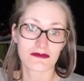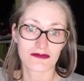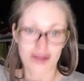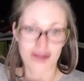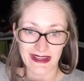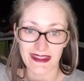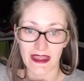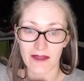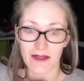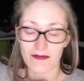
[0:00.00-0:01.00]
drink it.
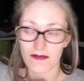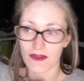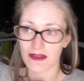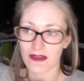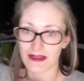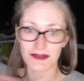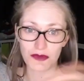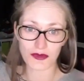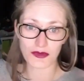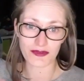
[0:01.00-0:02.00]
That's all
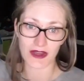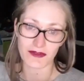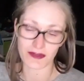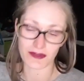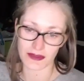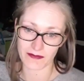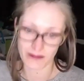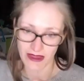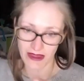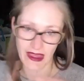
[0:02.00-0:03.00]
5 of them. They
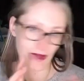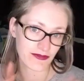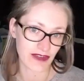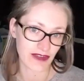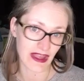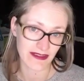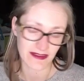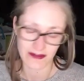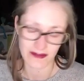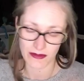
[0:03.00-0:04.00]
have free access
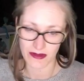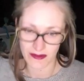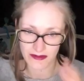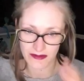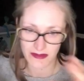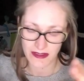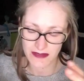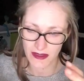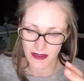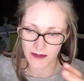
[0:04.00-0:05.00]
to it. They do.
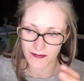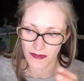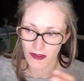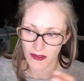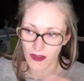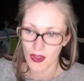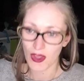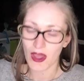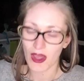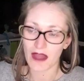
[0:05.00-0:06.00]

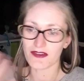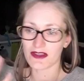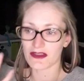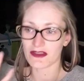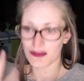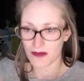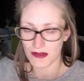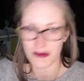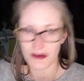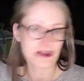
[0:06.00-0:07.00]
And I find that throughout the
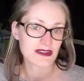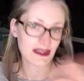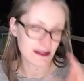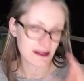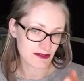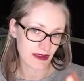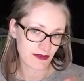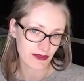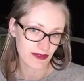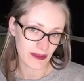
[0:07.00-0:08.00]
winter, it's great for
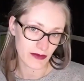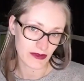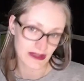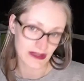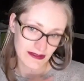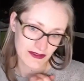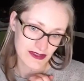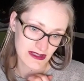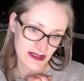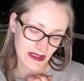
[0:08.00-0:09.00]
their bodies just
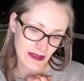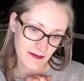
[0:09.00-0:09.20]
to